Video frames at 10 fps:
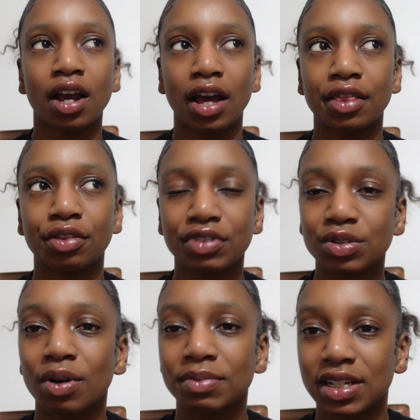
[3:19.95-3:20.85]
And the reason
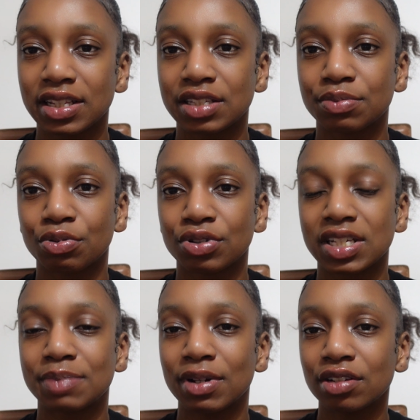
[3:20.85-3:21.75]
why I'm saying this is because
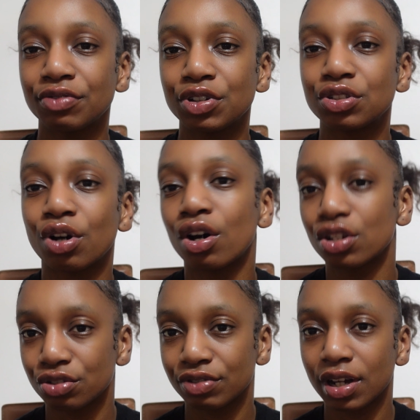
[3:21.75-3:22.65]
it's better for you to
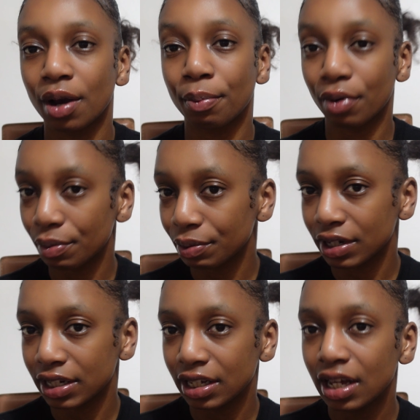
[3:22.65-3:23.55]
answer it
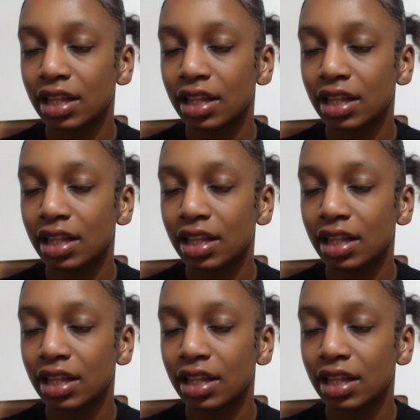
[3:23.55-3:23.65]
appropriately